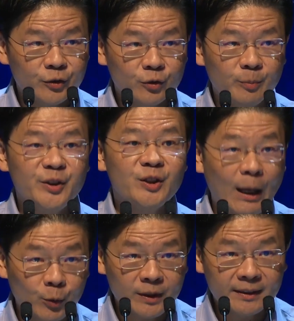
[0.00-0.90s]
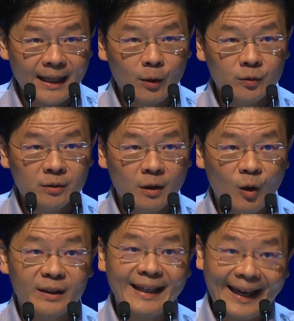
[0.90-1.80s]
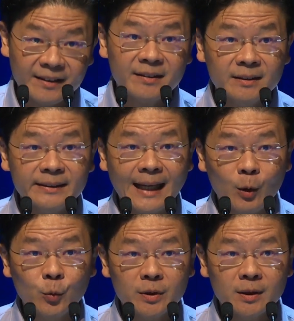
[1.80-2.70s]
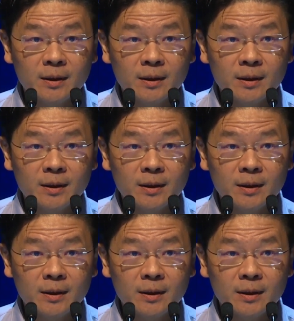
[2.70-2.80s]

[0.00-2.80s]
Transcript: to be shouted down or cancelled out.